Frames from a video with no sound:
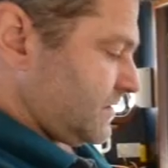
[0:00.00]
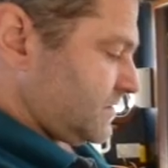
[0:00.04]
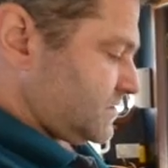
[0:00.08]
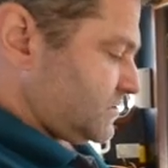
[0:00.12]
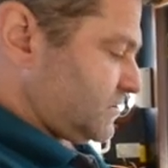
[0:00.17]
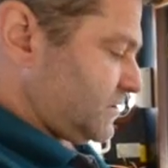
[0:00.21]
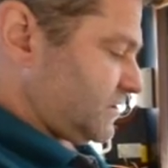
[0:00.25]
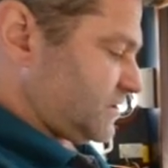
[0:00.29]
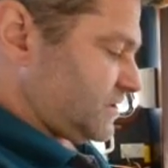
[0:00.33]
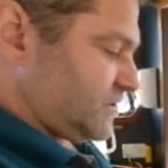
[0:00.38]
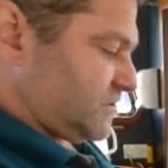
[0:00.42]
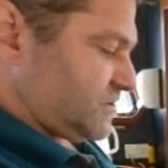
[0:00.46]

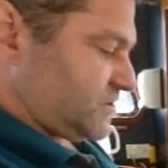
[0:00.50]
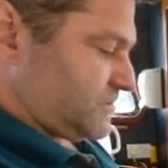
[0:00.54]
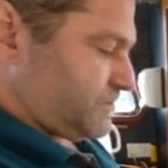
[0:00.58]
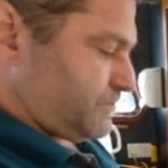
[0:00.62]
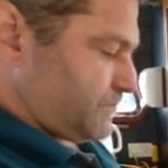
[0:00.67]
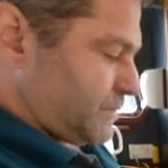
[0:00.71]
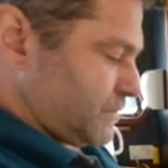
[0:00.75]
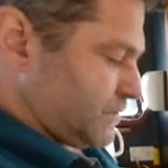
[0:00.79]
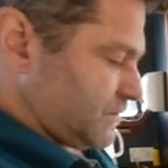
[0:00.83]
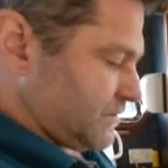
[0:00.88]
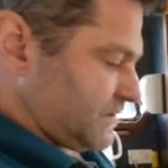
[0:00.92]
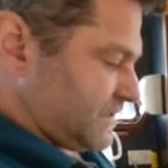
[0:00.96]
So you can
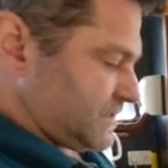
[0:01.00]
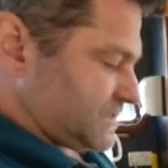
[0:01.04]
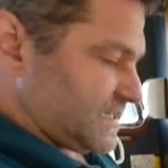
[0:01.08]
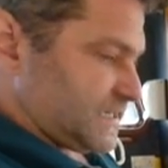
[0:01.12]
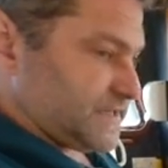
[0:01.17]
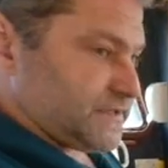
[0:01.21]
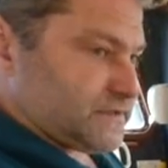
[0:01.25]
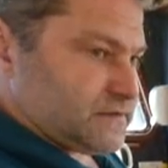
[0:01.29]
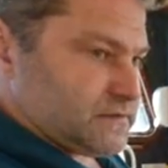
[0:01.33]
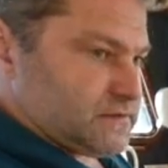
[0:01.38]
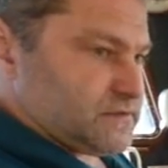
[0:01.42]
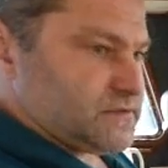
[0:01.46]
just pull these
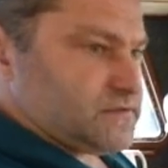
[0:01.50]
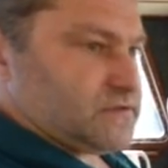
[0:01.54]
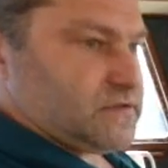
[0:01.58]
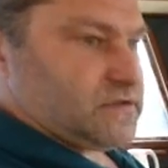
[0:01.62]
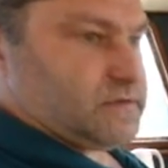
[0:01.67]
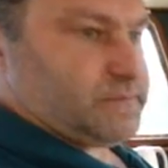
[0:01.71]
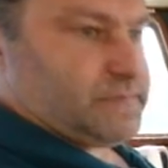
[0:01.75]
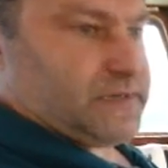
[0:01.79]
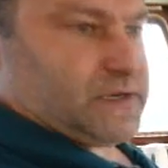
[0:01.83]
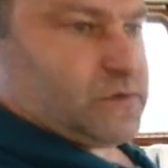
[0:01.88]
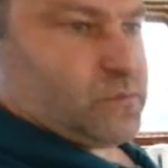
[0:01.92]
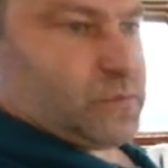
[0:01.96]
handles and
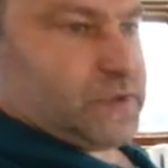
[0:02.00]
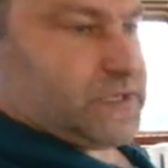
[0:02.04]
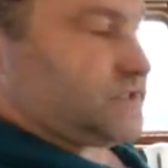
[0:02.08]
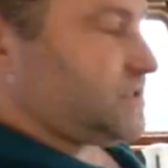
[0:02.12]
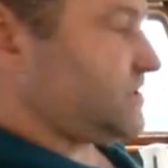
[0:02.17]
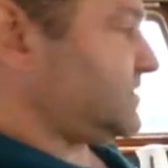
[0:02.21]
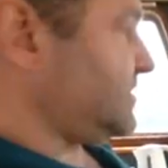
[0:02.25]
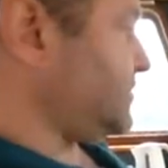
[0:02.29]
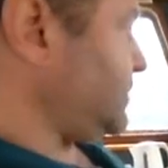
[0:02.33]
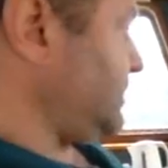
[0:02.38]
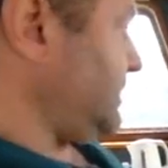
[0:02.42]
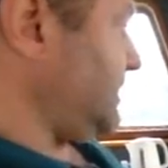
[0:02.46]
the big
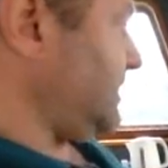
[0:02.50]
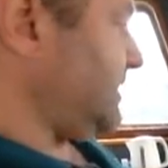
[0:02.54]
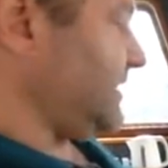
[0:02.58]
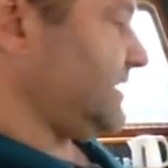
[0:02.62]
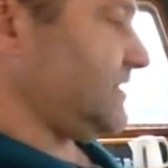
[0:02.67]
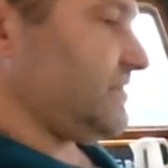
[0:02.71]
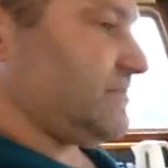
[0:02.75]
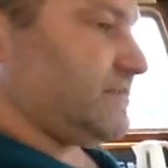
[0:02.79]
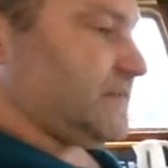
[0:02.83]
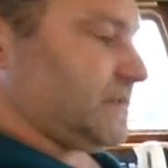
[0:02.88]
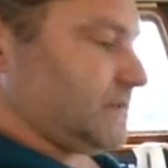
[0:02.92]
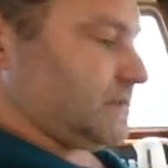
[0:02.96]
winches will
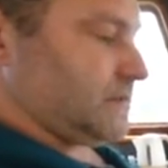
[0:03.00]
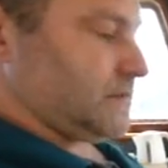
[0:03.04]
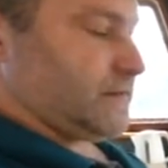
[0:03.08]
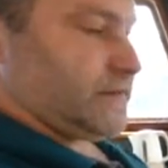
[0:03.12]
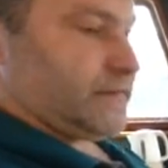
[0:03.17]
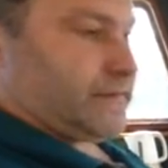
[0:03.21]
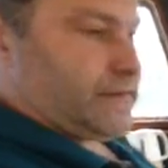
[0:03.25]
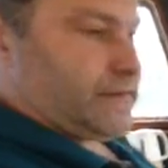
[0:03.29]
heave in.